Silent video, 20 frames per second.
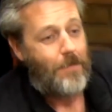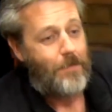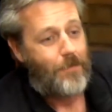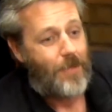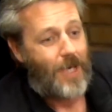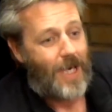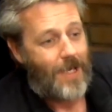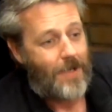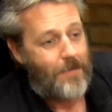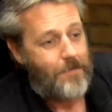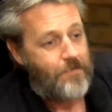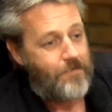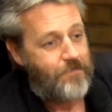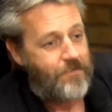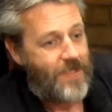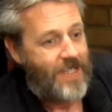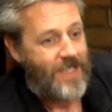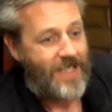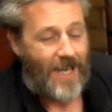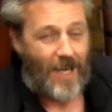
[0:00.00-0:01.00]
but
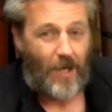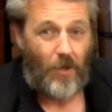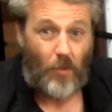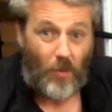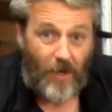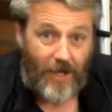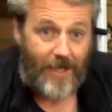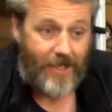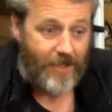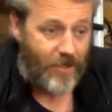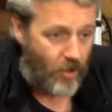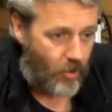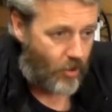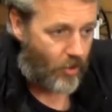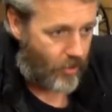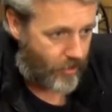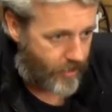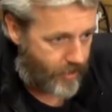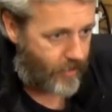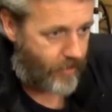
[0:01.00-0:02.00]
where
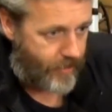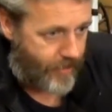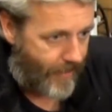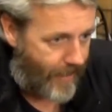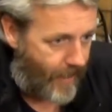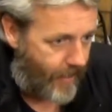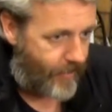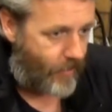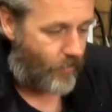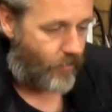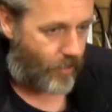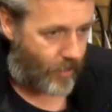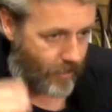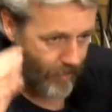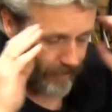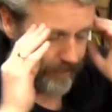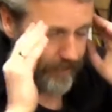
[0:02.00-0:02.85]
you're really